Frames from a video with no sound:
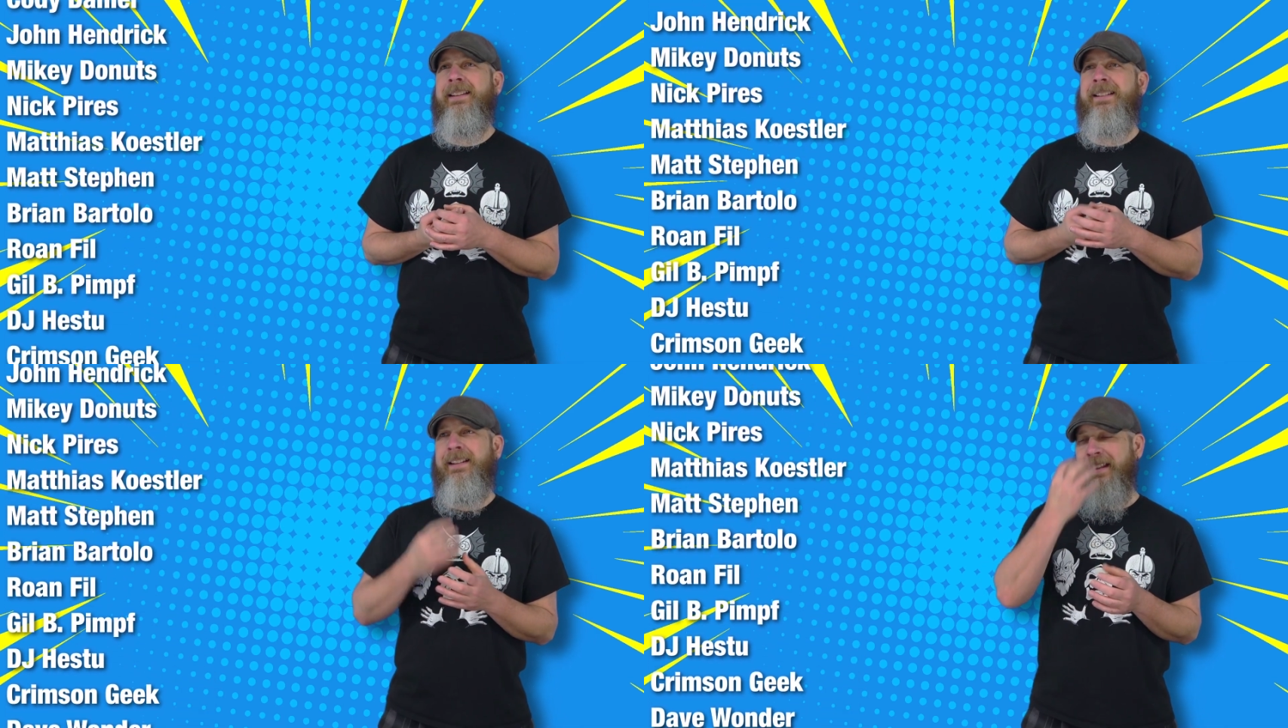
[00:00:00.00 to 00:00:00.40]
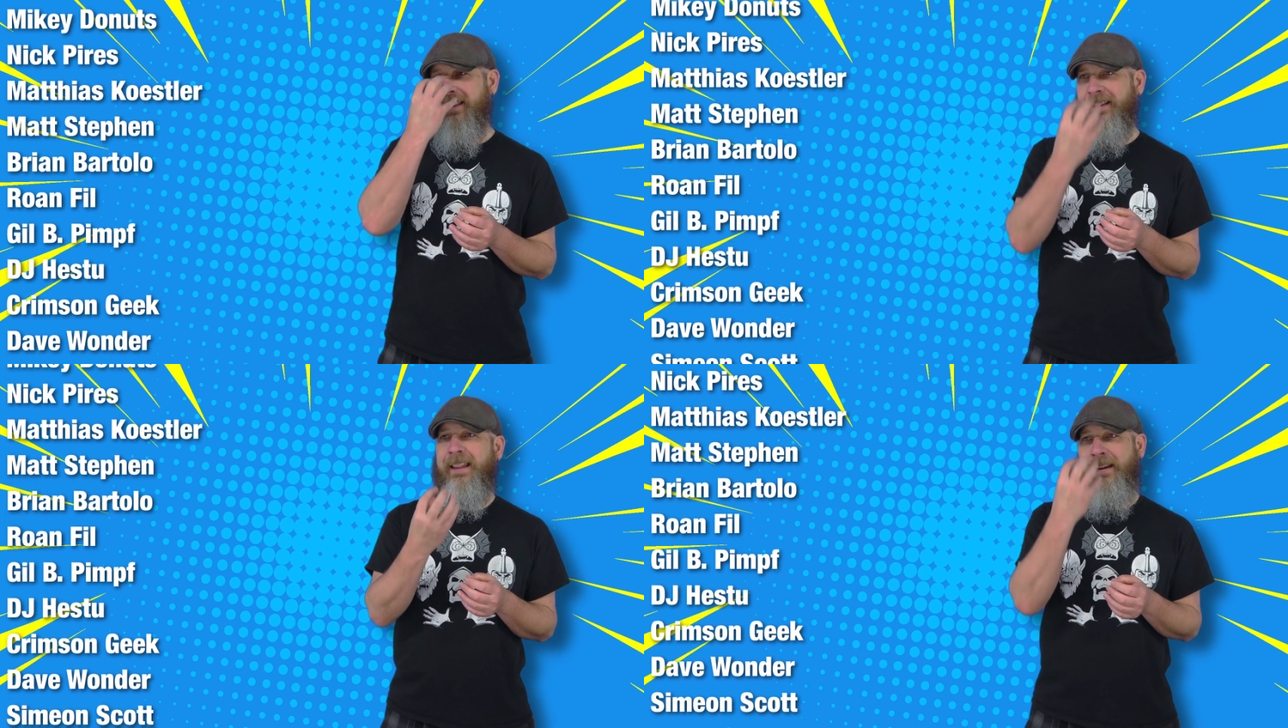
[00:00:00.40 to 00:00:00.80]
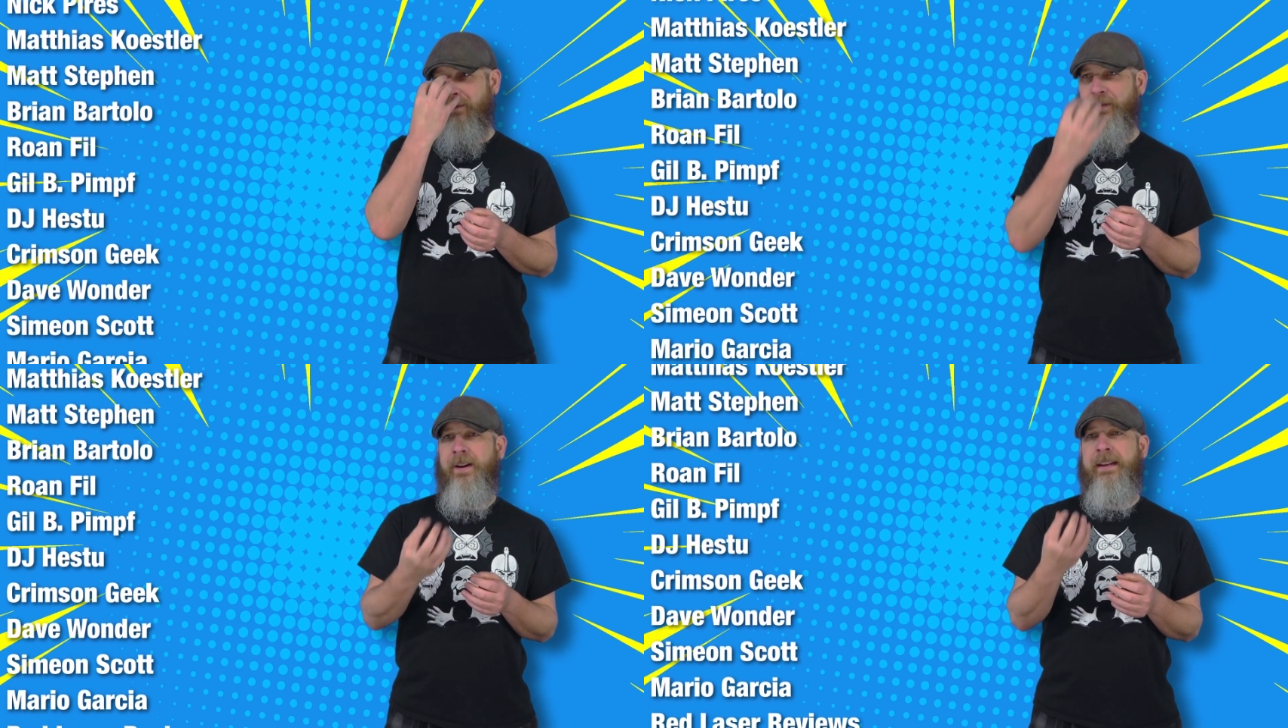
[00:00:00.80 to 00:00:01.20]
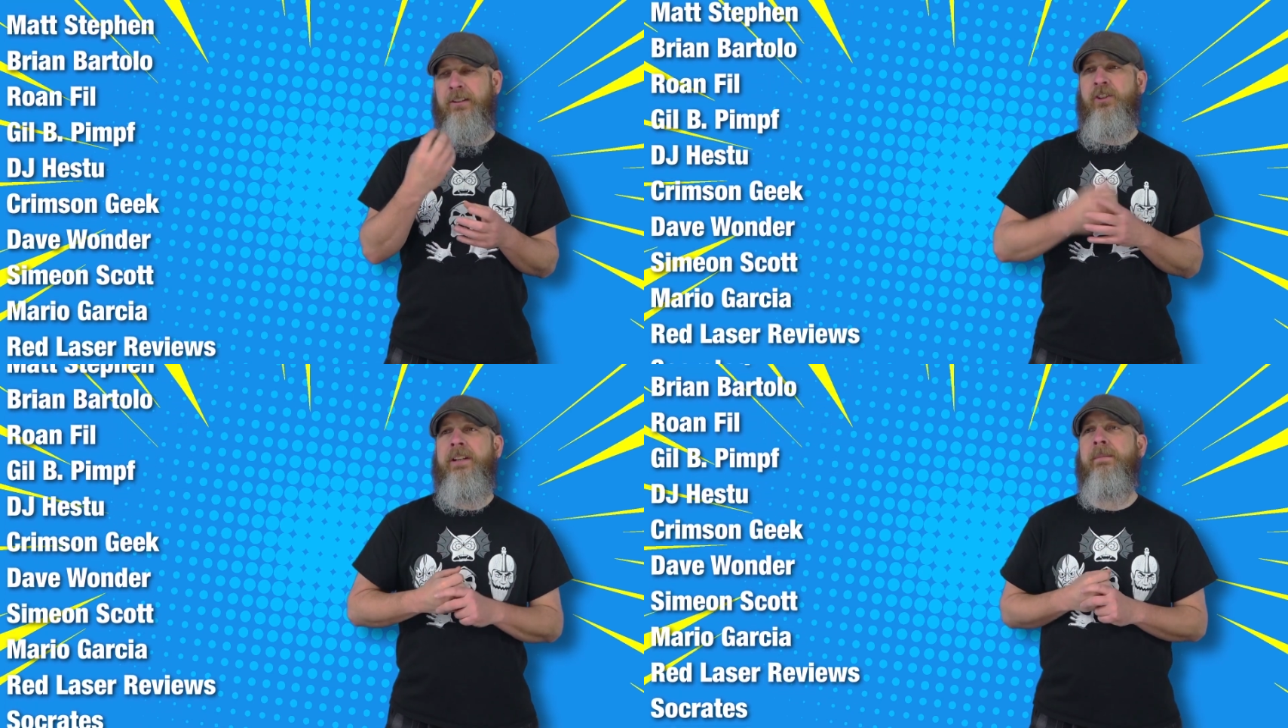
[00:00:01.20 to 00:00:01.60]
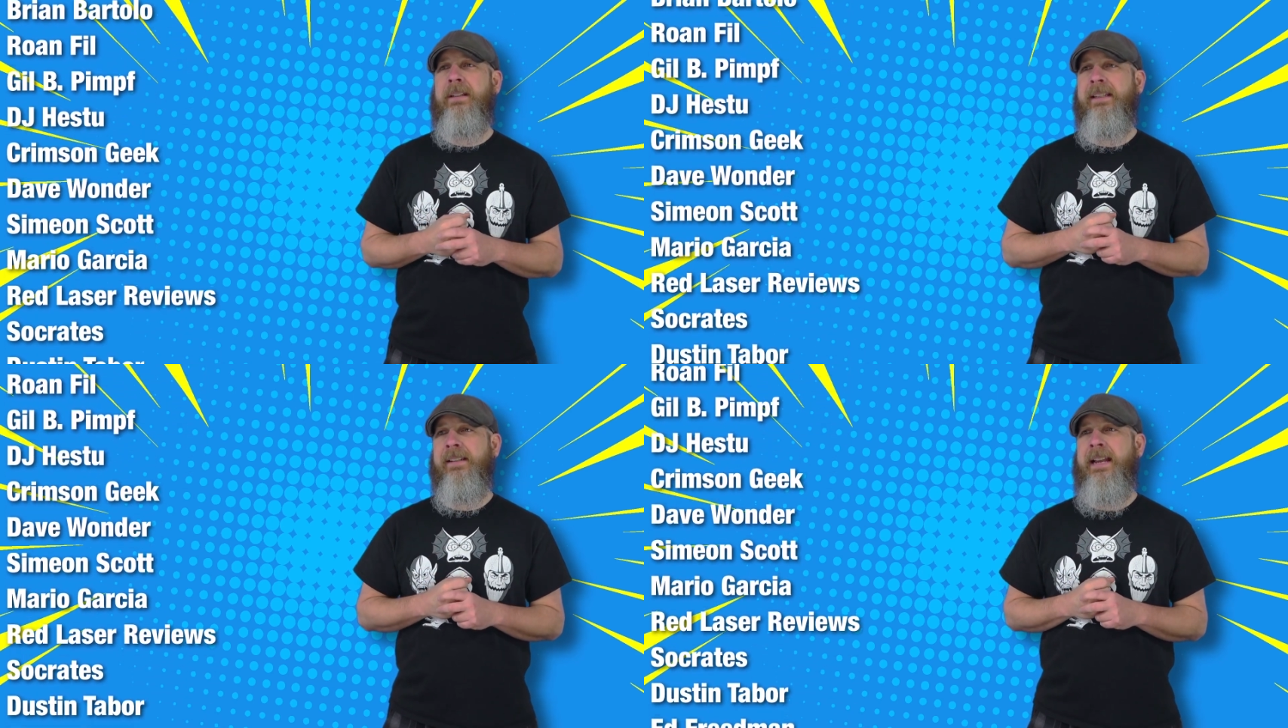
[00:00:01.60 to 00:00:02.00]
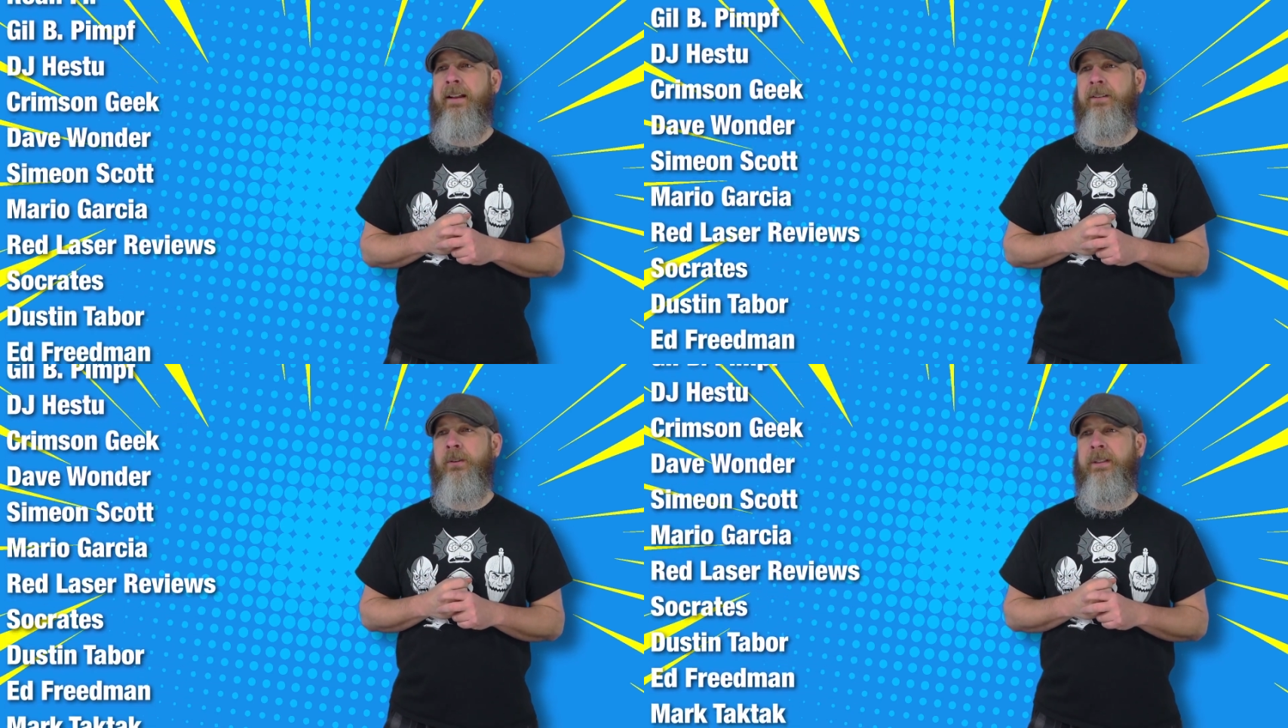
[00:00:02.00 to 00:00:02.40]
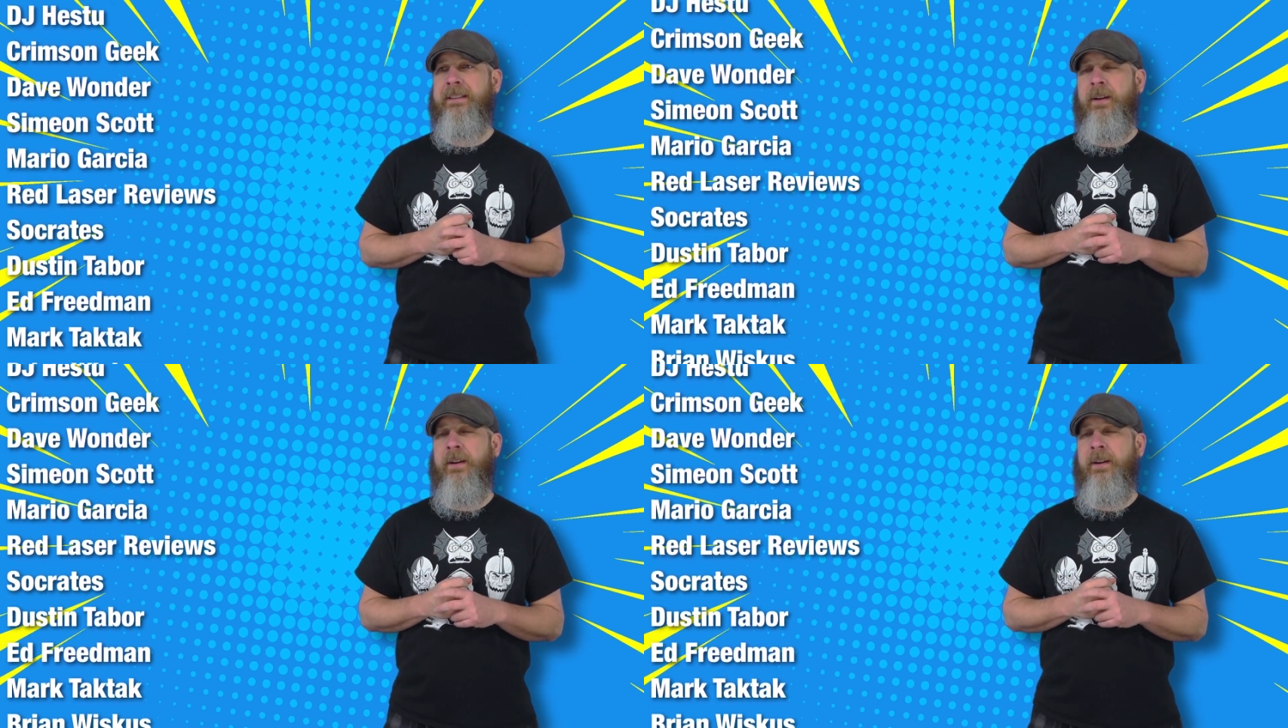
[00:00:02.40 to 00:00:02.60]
It's got that very Jim Lee style to it.